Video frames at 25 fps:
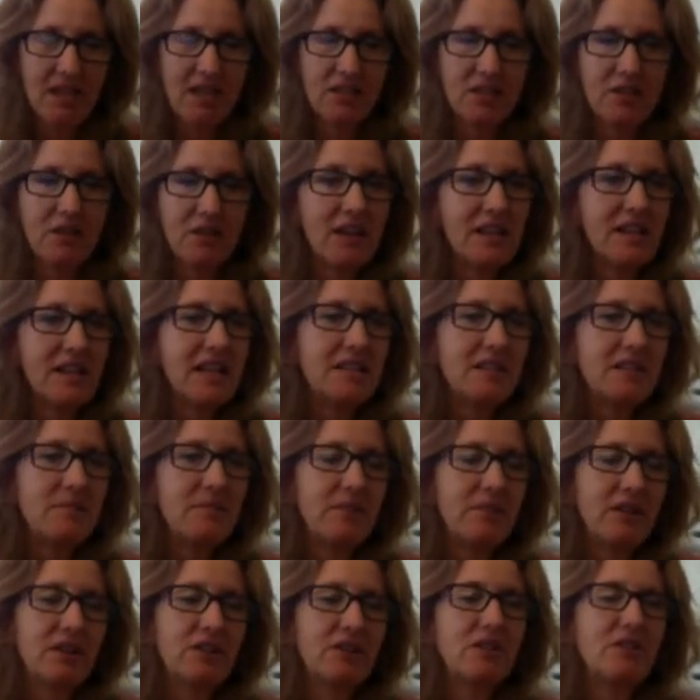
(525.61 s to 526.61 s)
So then as the
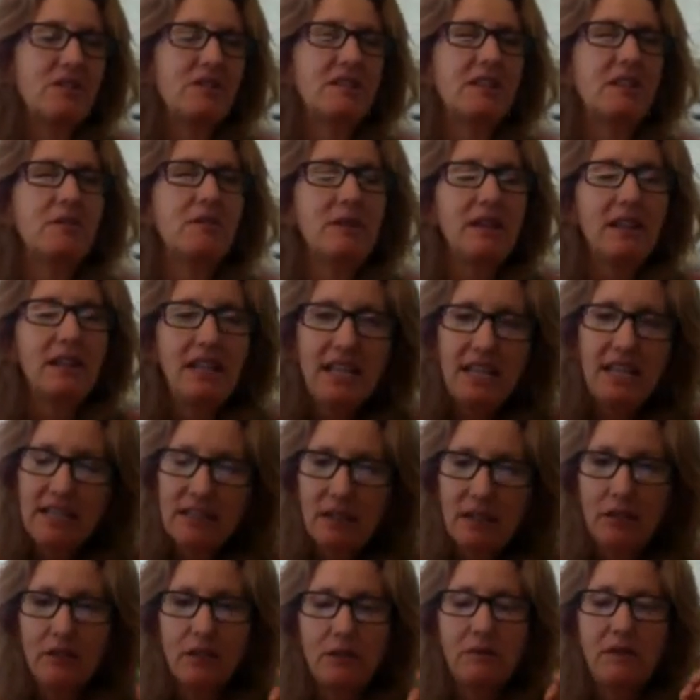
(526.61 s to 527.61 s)
pressure is then
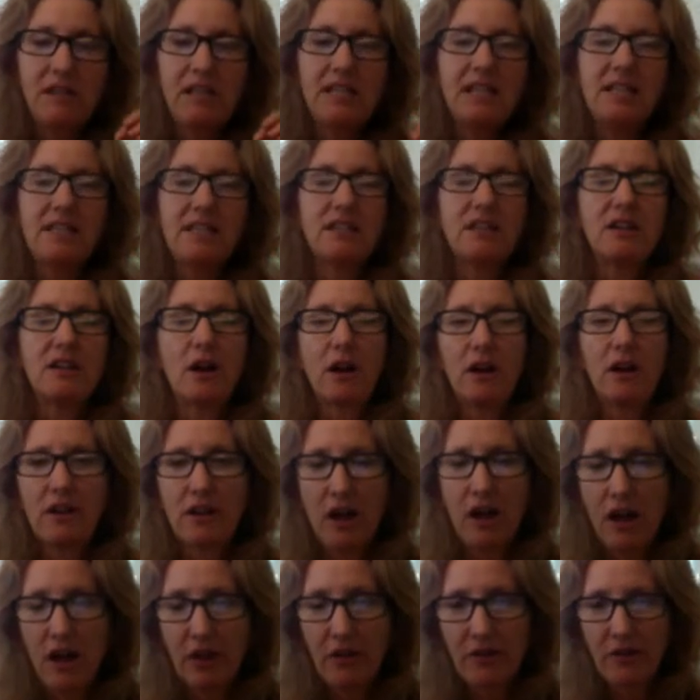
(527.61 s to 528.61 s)
slowly released, the
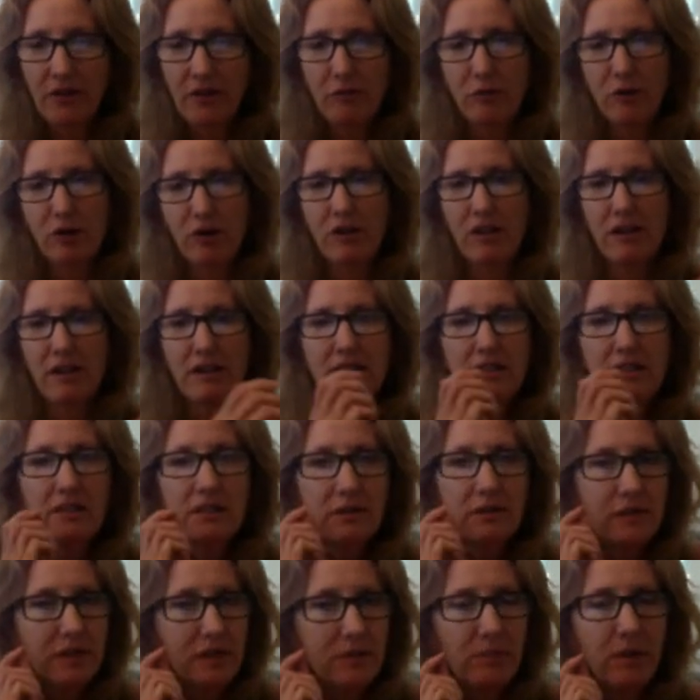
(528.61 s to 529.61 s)
healthcare worker
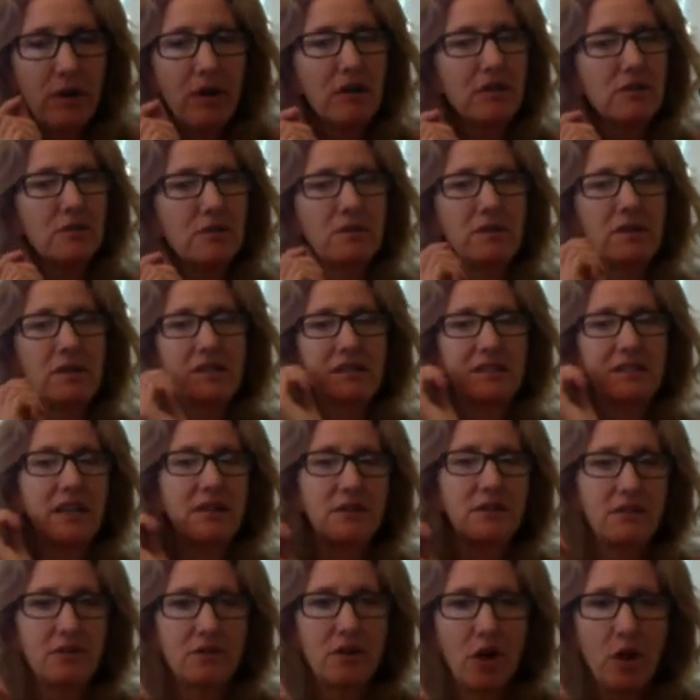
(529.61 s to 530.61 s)
listens for a pulse with the
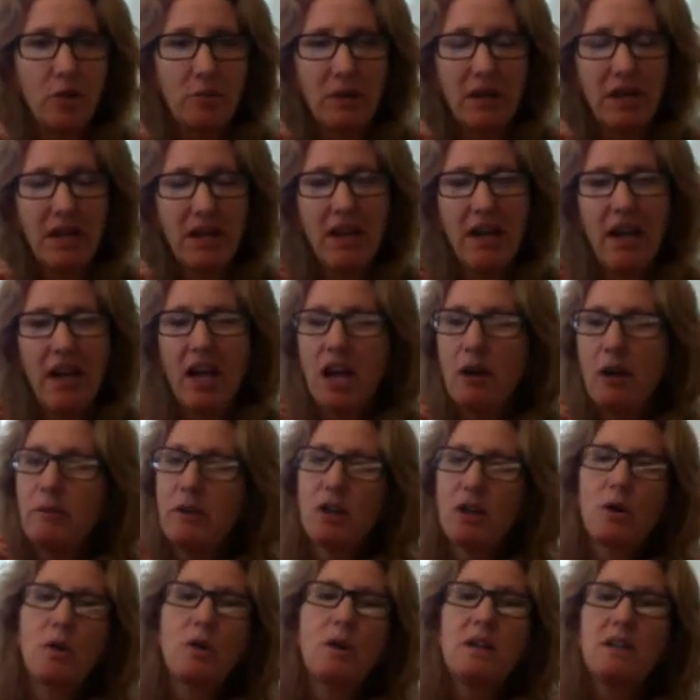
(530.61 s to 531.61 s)
stethoscope and
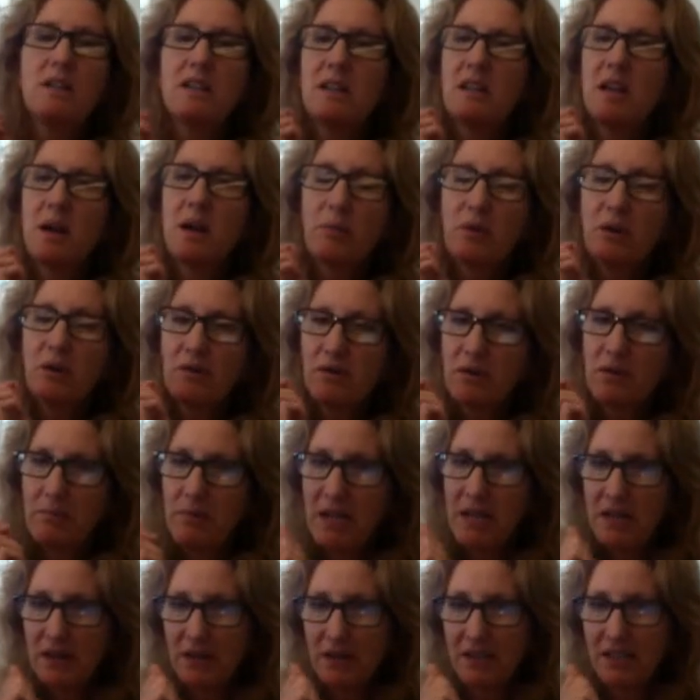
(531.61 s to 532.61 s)
records the number of the
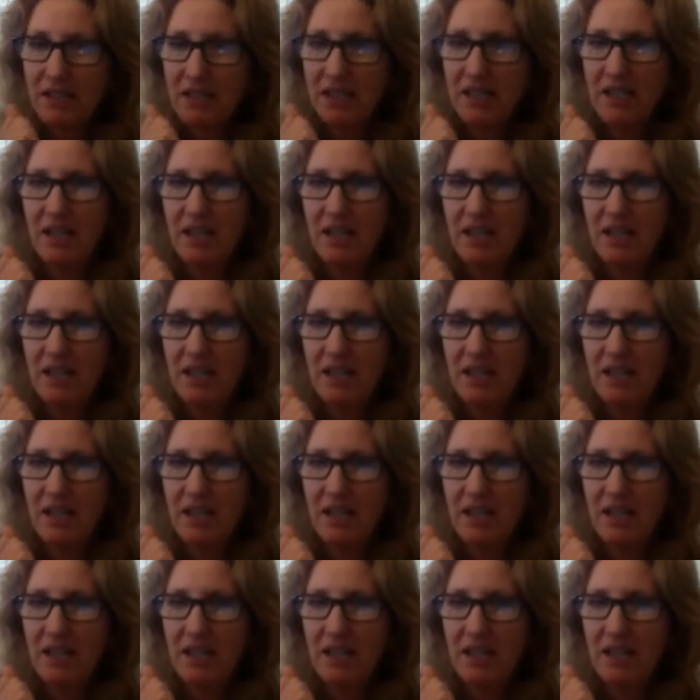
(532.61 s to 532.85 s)
meter.